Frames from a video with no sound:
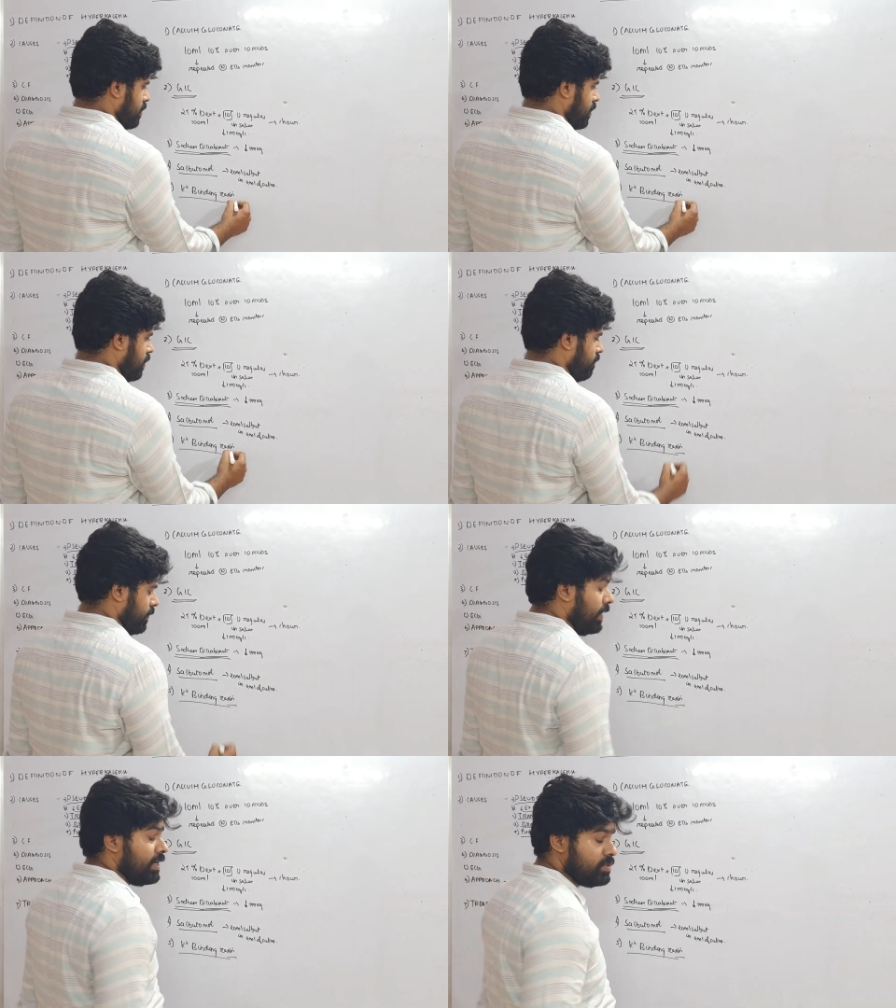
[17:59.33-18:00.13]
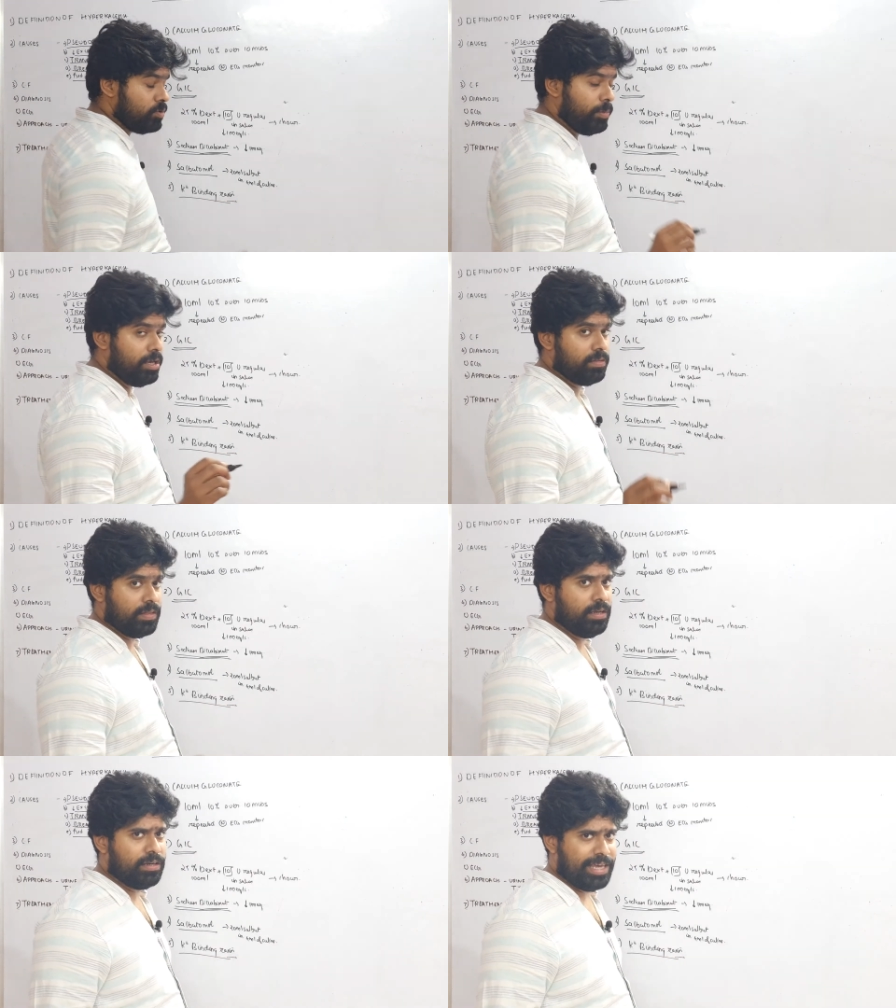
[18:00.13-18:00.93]
that has to be
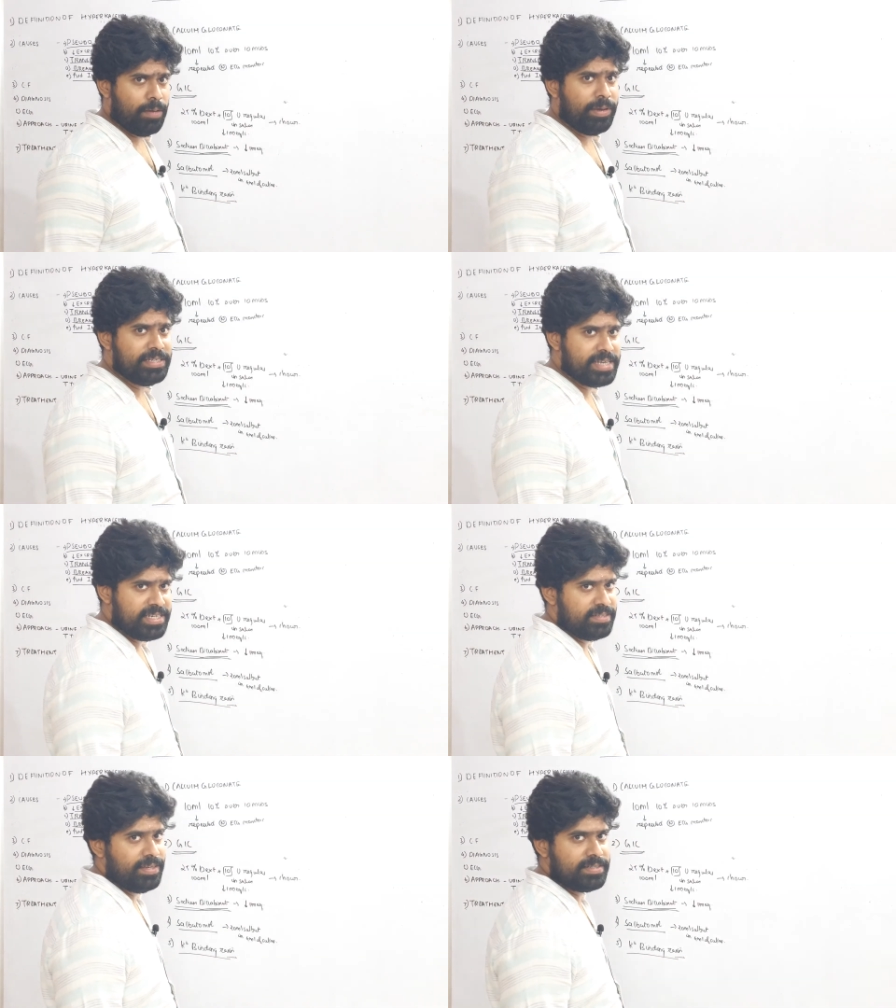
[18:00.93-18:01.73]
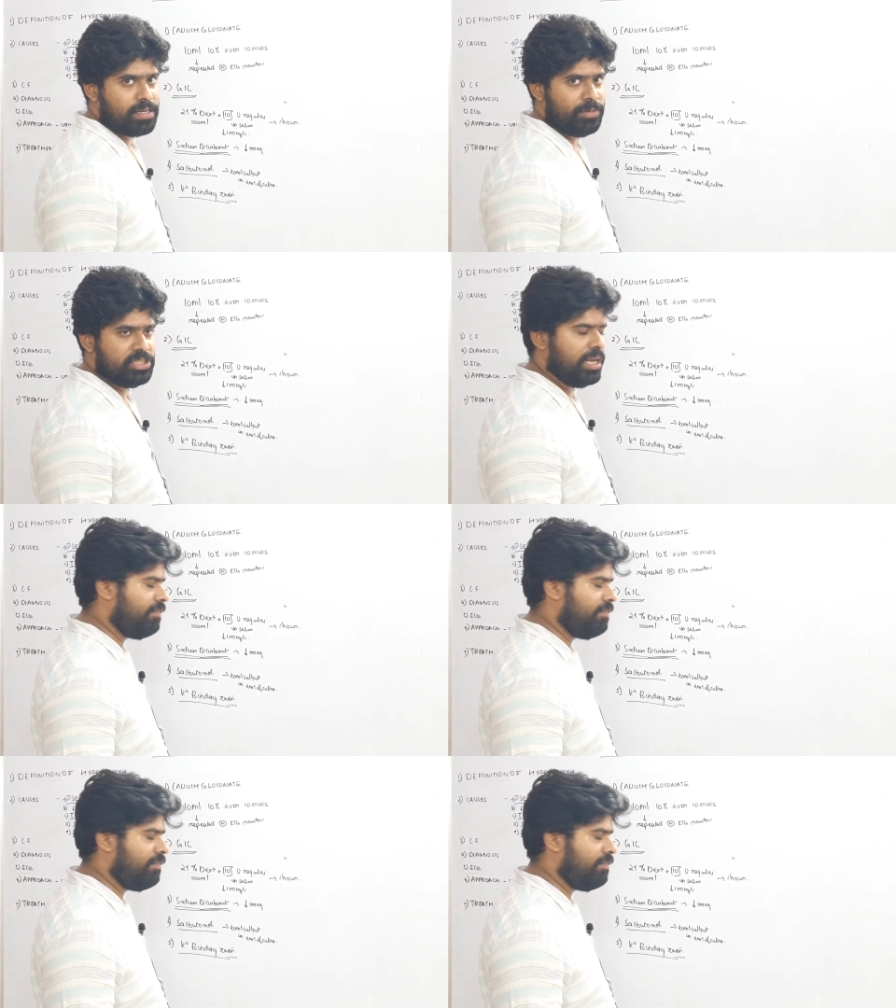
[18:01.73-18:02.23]
K-Bein sachet that is commercially